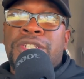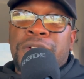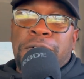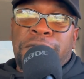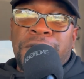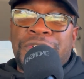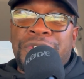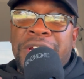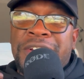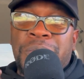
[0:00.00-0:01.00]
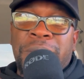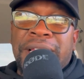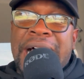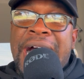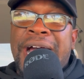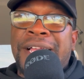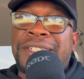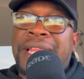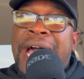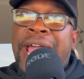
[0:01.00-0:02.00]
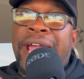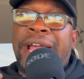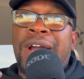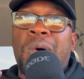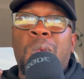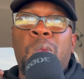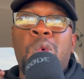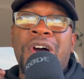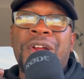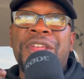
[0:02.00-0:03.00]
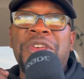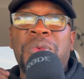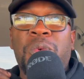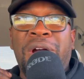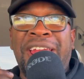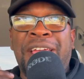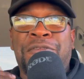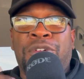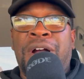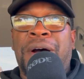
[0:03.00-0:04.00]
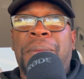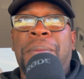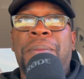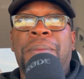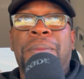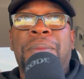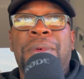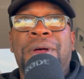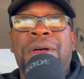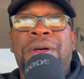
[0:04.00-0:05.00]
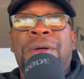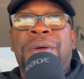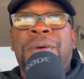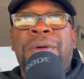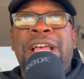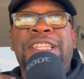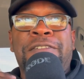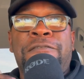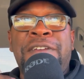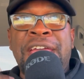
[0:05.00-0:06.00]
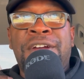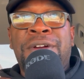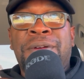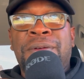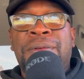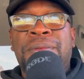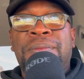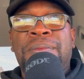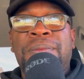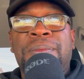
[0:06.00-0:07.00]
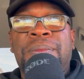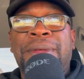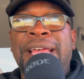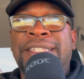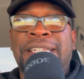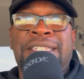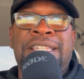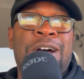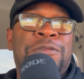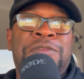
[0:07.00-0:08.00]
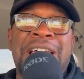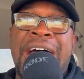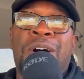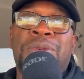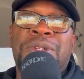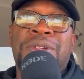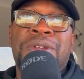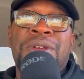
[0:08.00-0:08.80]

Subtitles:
So, first, you need to realize like, what are you running from? Is it fear? Is it self doubt?